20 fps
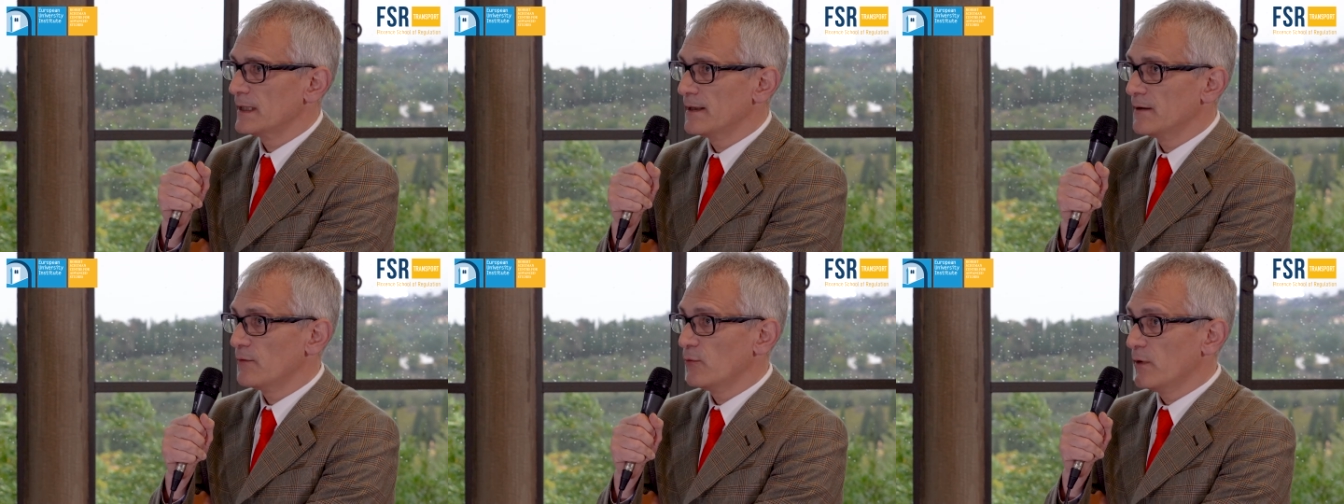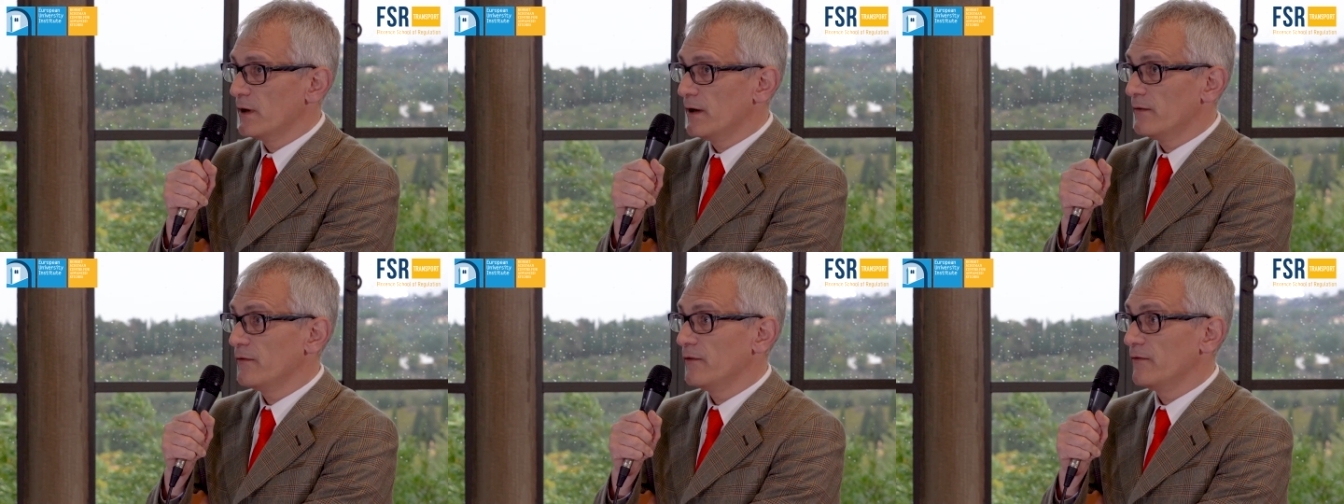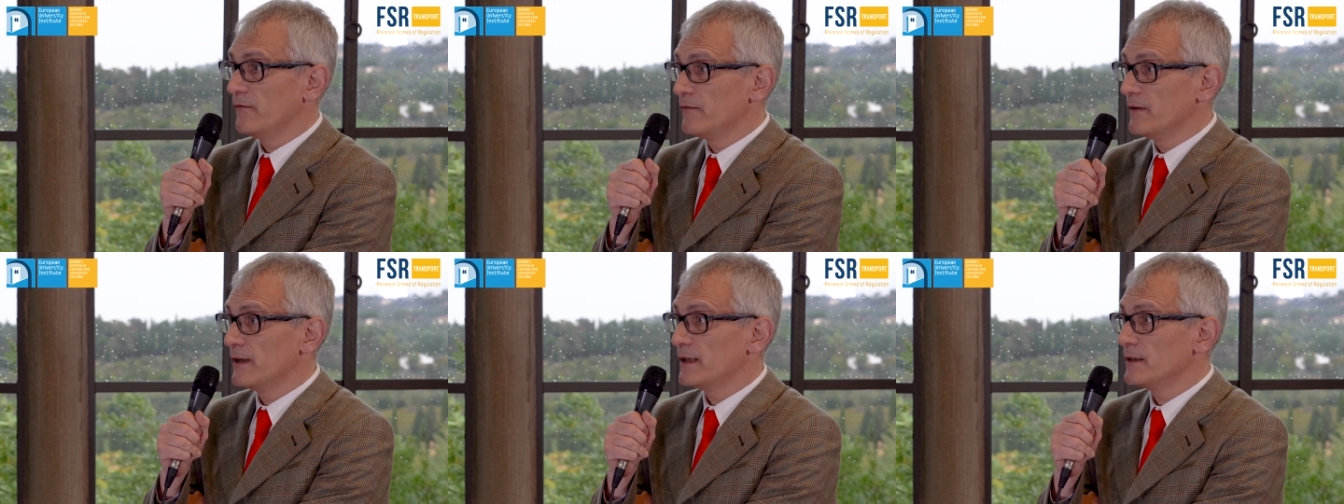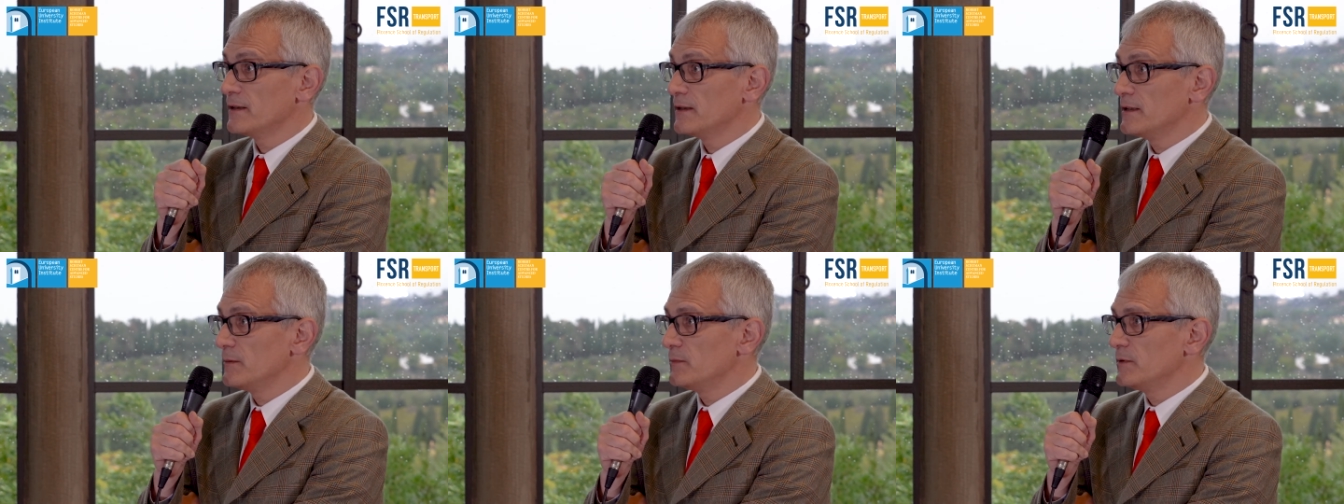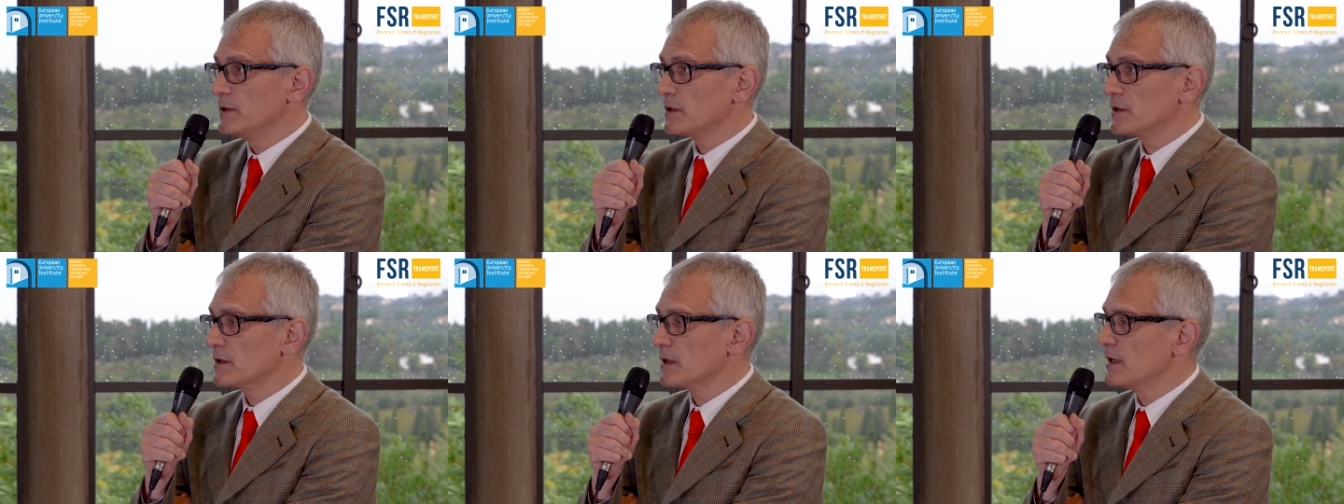and we have a very deep
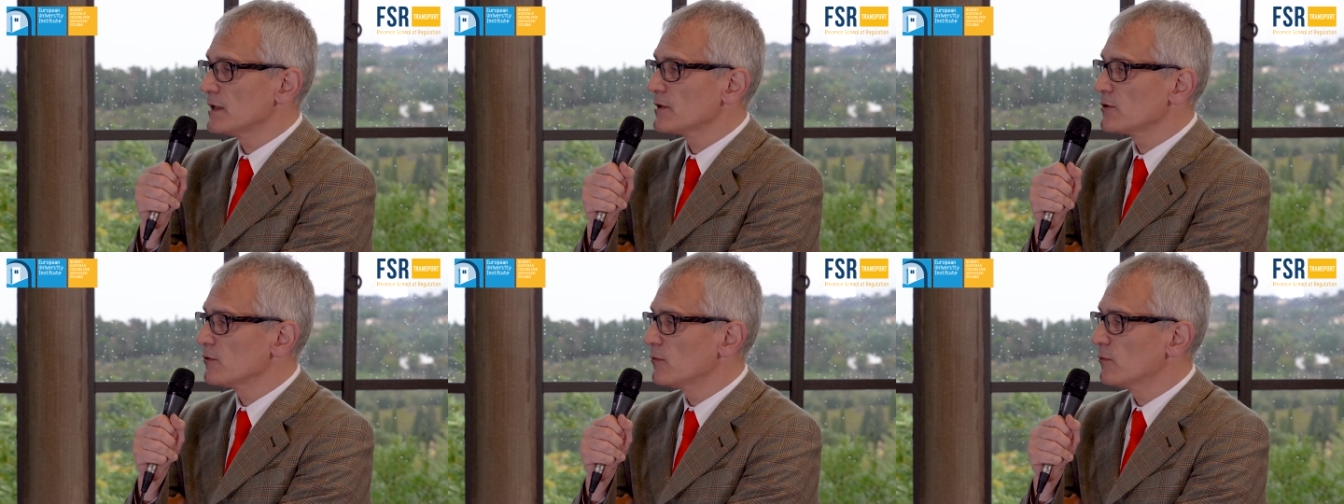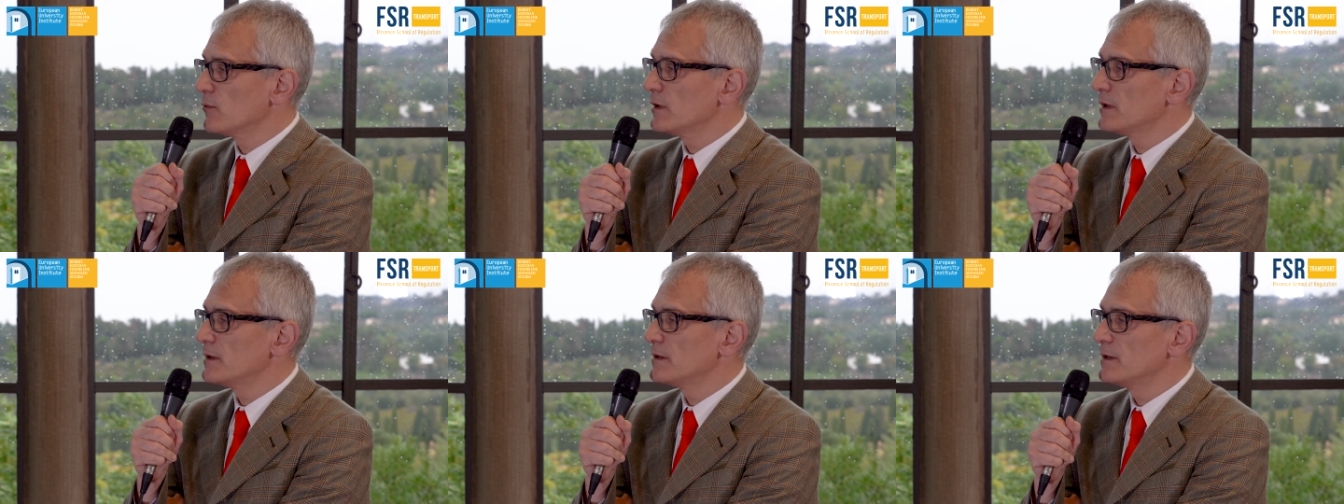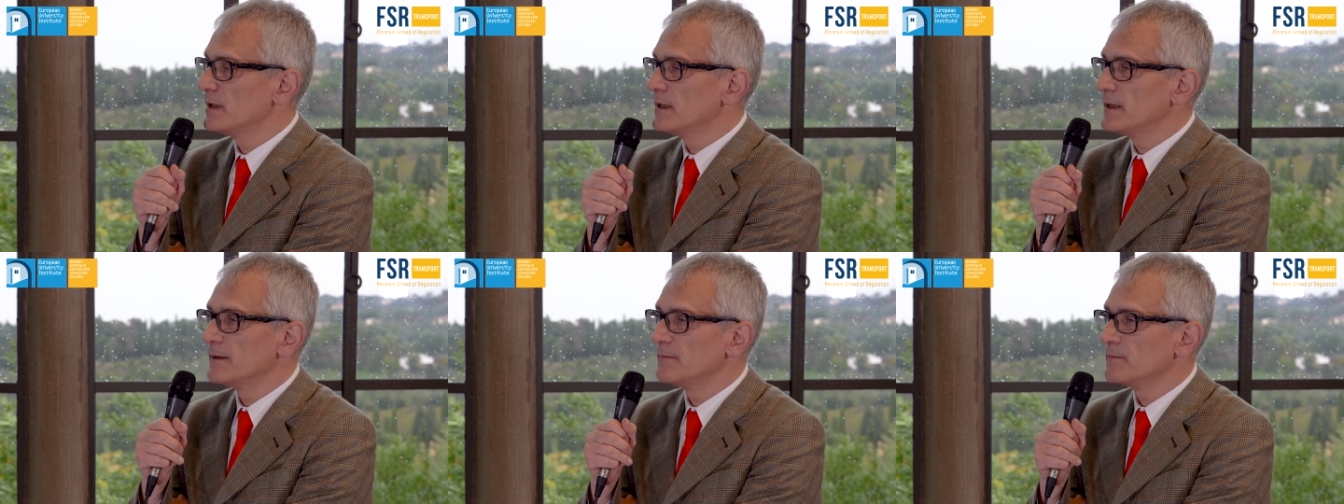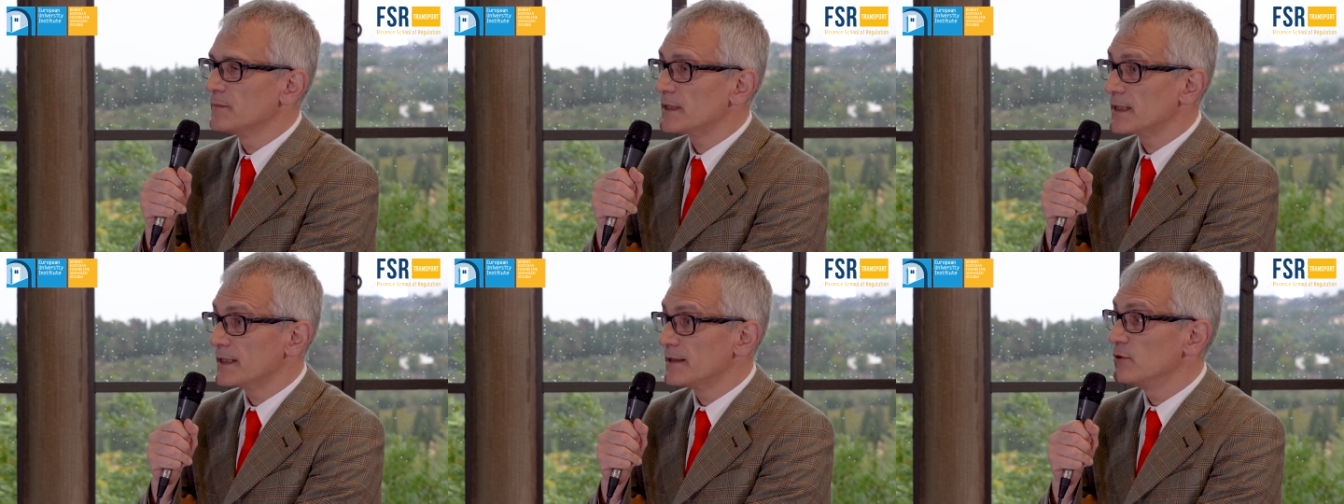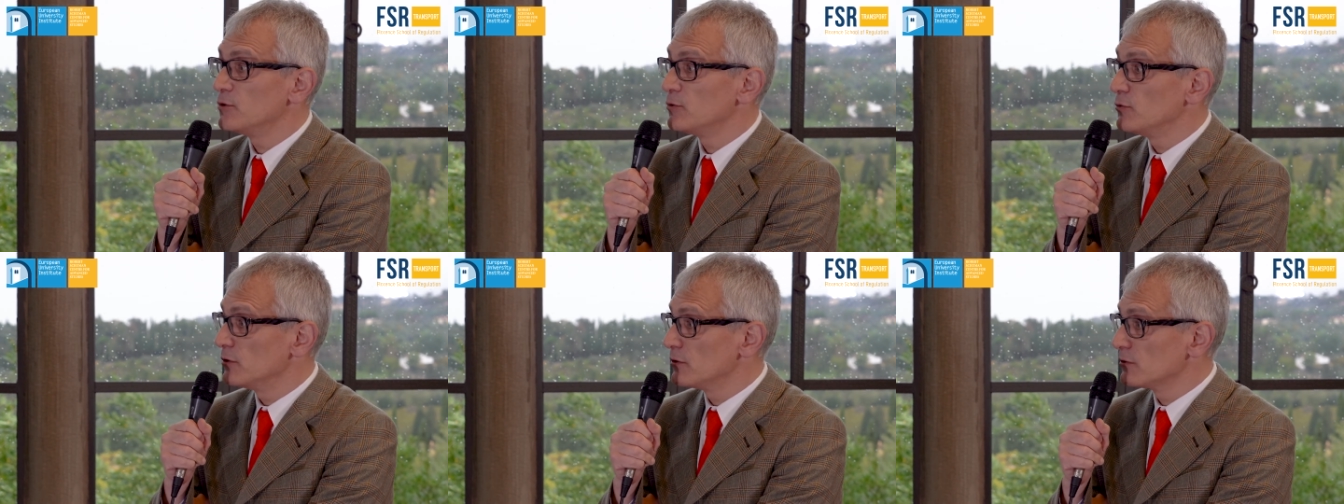discussion with uh, trade
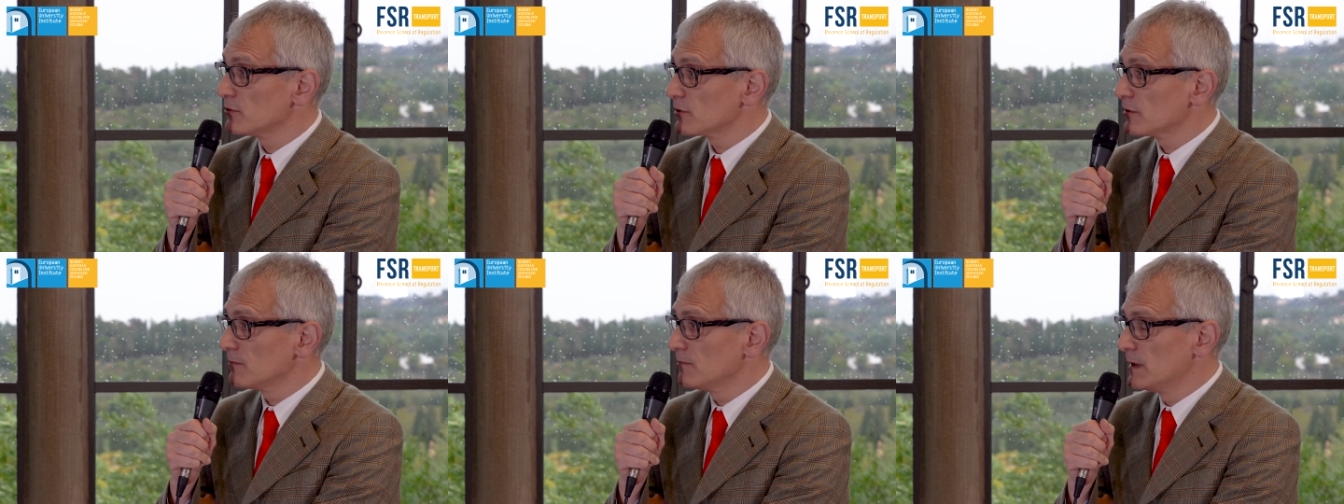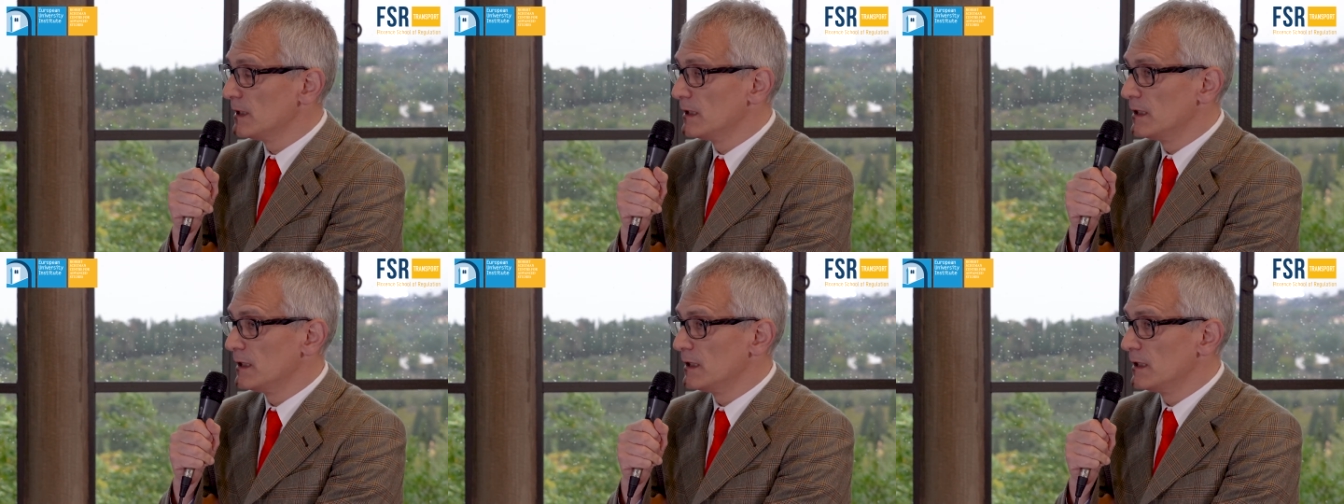unions.